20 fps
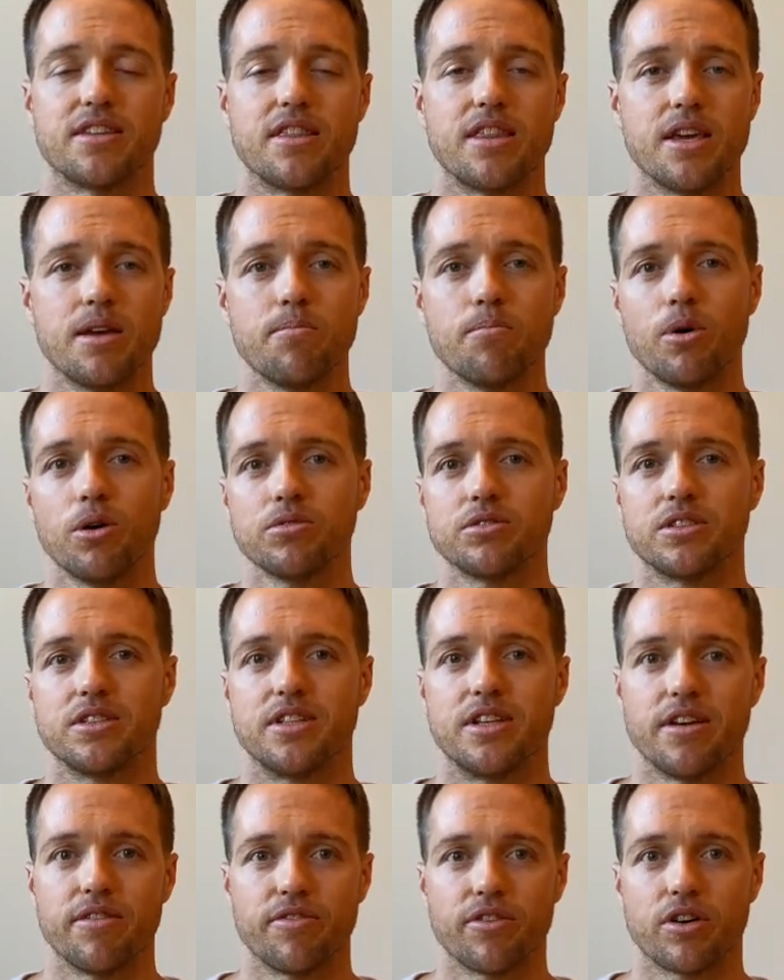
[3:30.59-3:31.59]
the most
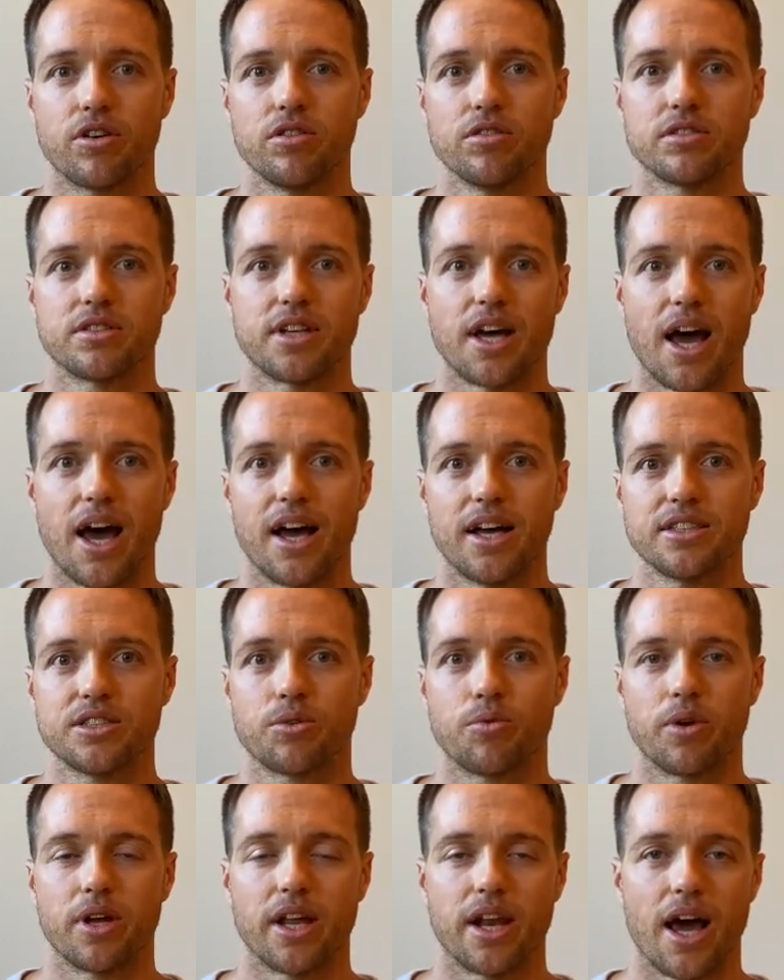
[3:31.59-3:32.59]
difficult task
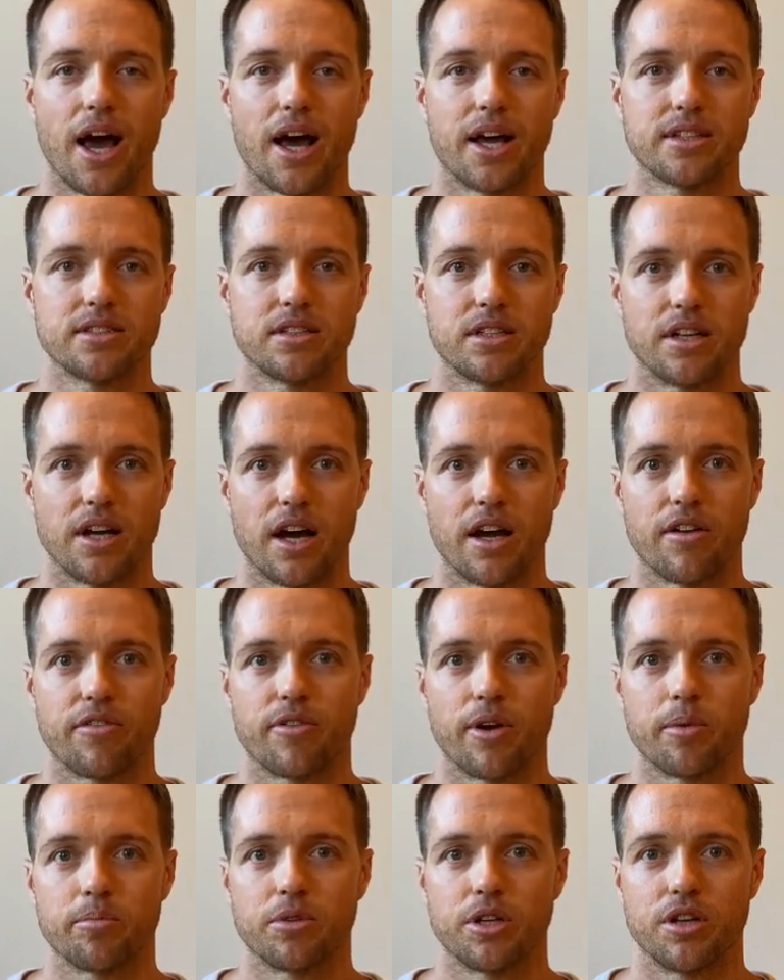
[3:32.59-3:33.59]
we can ask the
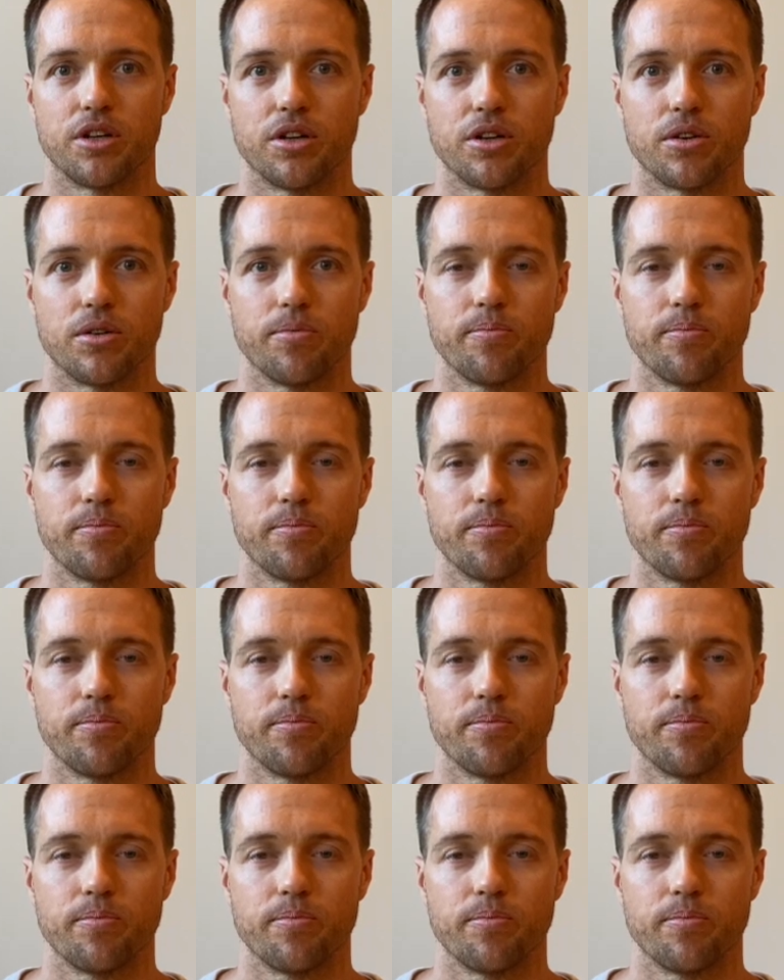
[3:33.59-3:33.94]
diaphragm to do,